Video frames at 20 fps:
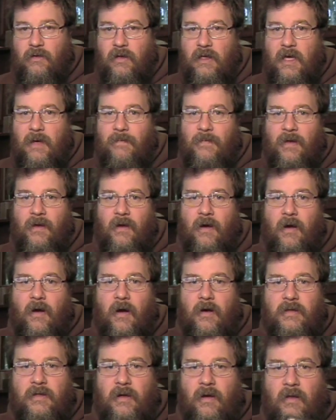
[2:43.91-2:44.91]
you keep the
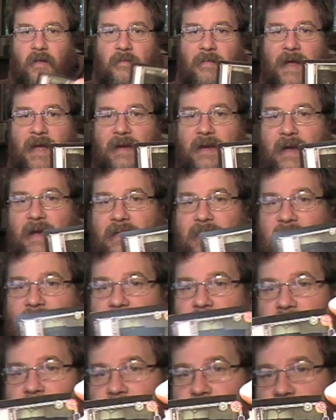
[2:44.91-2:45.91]
cards, and all the bad guys
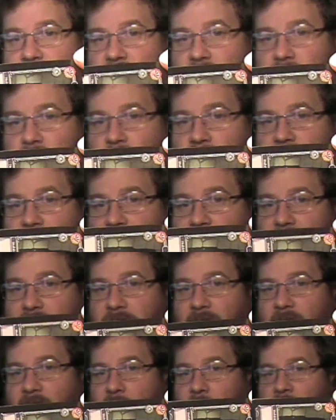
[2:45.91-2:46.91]
have little symbols at the
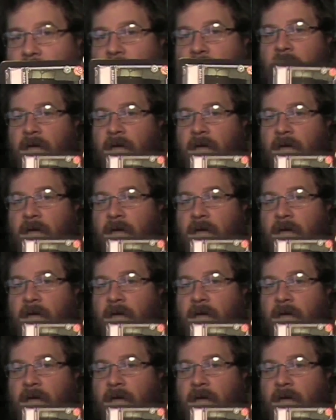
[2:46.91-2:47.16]
top.